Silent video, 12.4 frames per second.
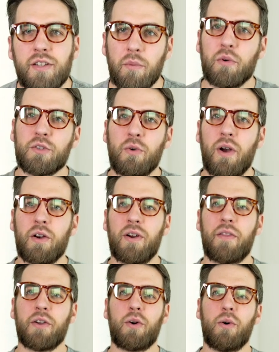Summer is right
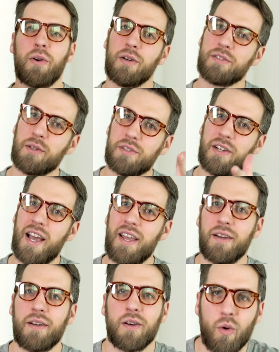around the corner, so
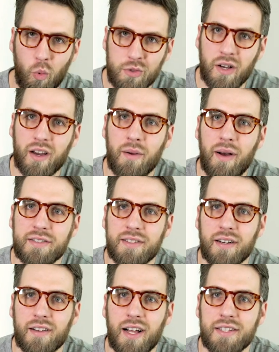today we're talking about
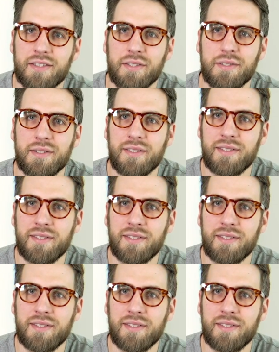sunglasses.